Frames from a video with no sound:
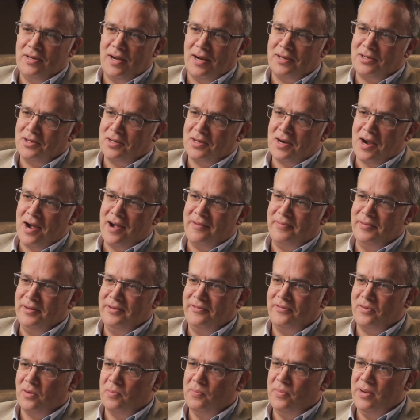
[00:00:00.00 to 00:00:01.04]
Doctor Kaufman,
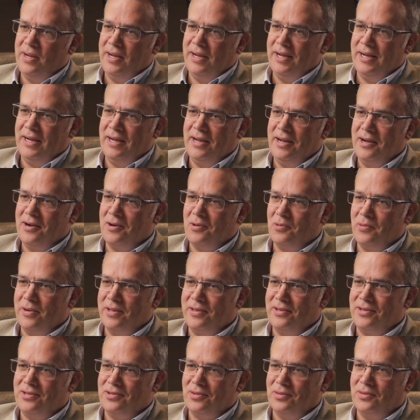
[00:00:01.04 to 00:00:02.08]
for being here
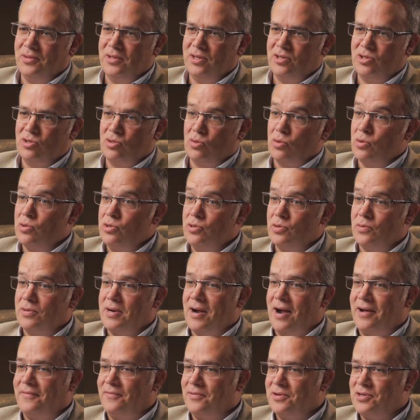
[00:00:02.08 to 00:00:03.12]
with us on this Crucial
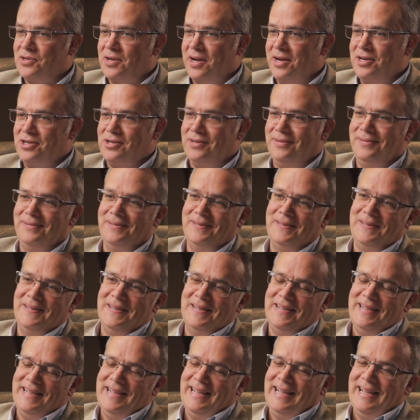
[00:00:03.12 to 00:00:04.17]
Conversation.
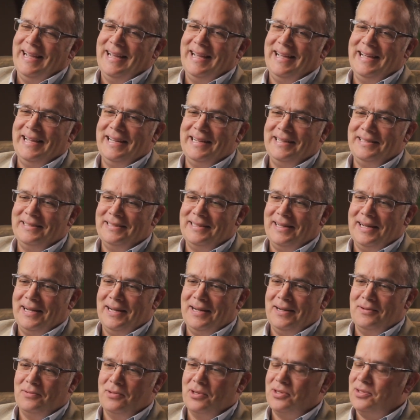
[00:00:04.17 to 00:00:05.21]
And
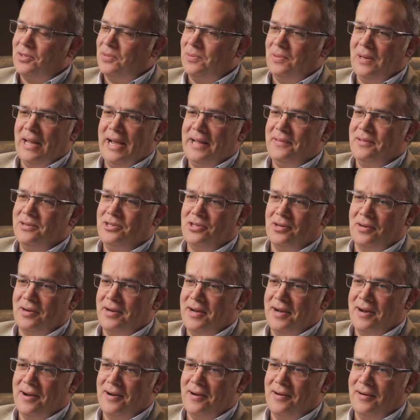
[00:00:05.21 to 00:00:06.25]
uh, we're so glad that you're
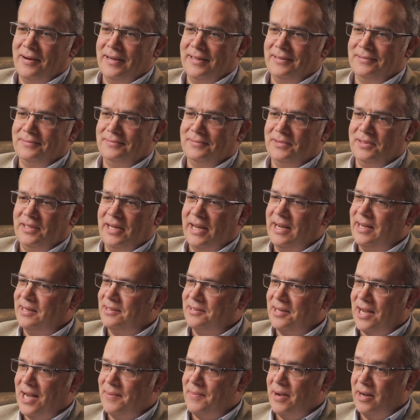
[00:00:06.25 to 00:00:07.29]
here and taking
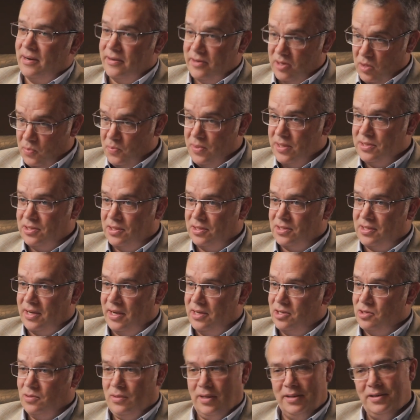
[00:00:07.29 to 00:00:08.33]
time out of your busy
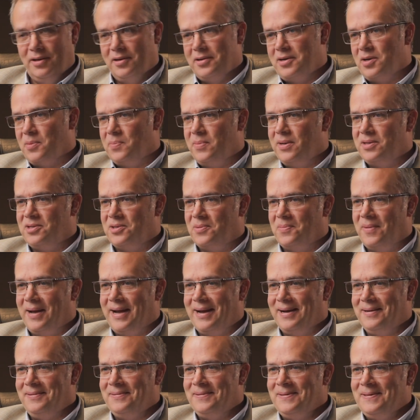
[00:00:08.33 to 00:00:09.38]
schedule. I know you're a busy
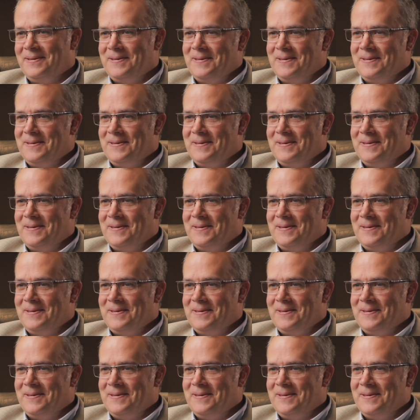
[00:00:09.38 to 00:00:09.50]
man.